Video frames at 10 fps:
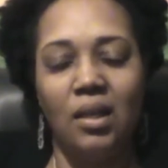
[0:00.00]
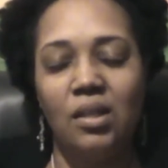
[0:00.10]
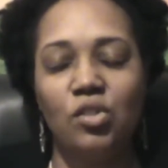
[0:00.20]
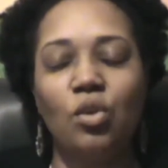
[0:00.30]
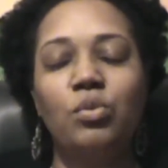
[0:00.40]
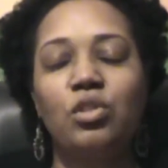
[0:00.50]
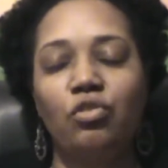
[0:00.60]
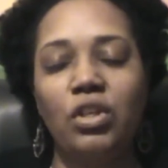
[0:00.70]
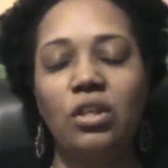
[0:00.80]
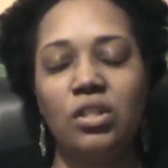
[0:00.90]
So it was
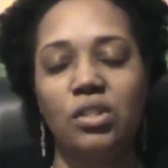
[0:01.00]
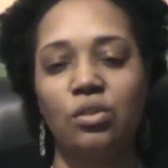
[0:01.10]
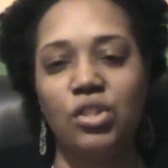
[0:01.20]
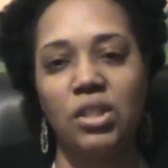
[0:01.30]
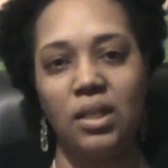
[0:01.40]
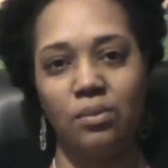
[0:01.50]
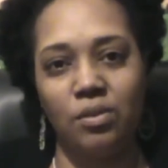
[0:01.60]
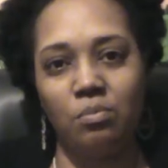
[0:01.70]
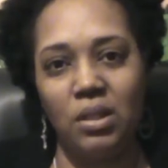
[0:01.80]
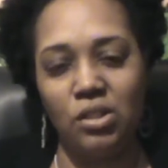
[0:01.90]
fear associated
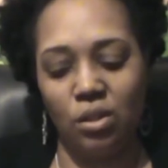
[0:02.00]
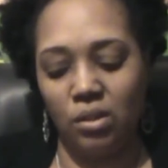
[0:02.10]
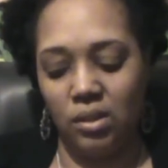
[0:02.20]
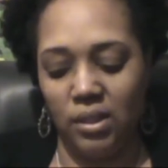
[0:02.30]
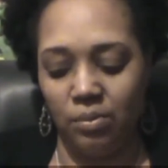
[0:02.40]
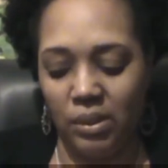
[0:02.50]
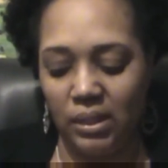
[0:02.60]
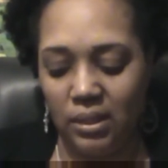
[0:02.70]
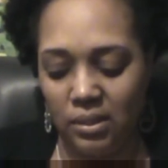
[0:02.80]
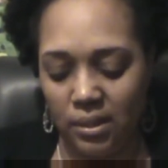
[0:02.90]
with me totally
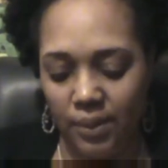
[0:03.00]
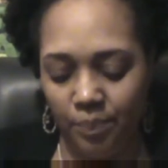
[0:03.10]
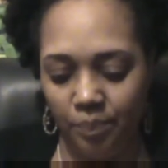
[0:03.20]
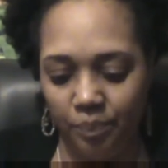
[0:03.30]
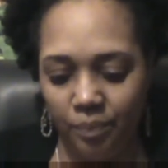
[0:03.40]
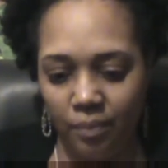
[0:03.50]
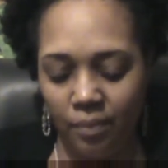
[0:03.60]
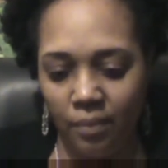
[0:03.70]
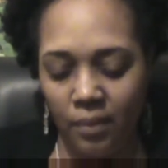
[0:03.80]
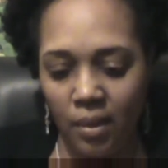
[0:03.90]
releasing.
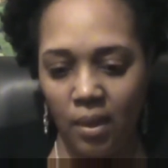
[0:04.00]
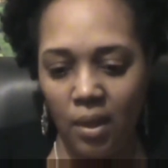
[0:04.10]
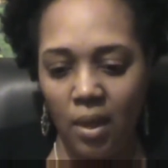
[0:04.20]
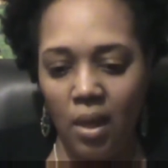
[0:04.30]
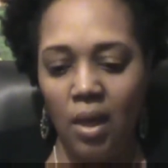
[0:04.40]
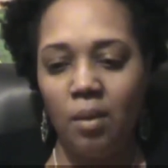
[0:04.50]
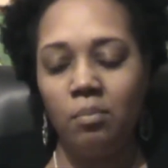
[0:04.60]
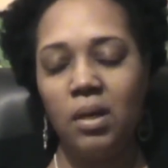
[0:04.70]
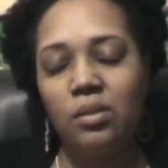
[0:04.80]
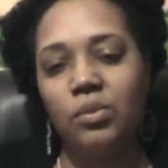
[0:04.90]

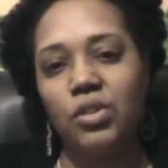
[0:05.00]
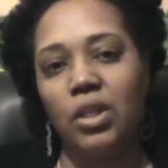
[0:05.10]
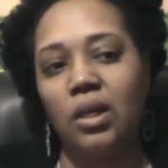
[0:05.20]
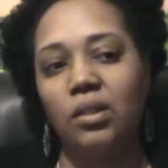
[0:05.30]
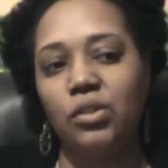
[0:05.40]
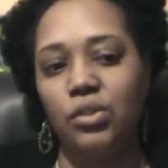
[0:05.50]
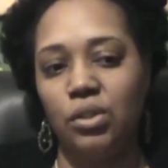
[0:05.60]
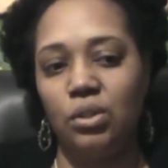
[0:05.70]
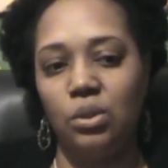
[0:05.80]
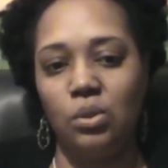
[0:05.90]
Mother will challenge
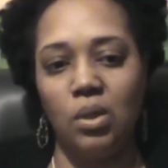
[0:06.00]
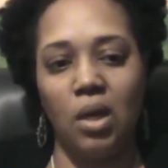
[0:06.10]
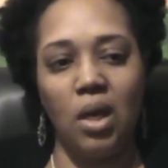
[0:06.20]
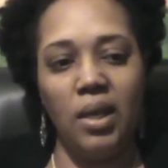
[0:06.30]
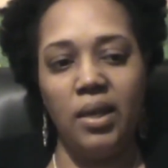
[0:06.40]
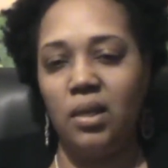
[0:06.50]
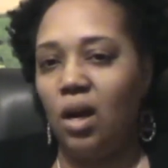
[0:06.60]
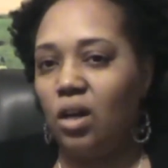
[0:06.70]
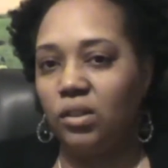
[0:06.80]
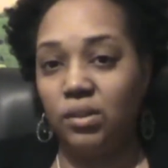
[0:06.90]
you in
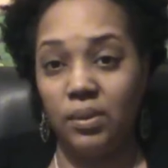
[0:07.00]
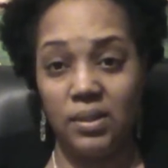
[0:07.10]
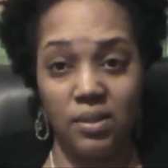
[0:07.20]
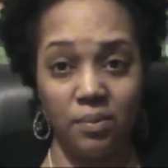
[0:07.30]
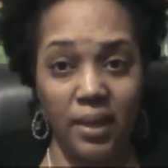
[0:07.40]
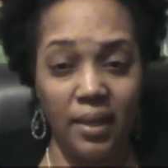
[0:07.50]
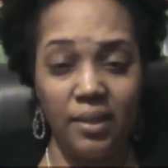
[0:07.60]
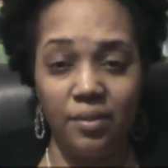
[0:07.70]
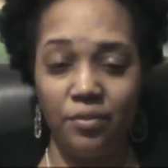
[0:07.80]
all sorts of ways.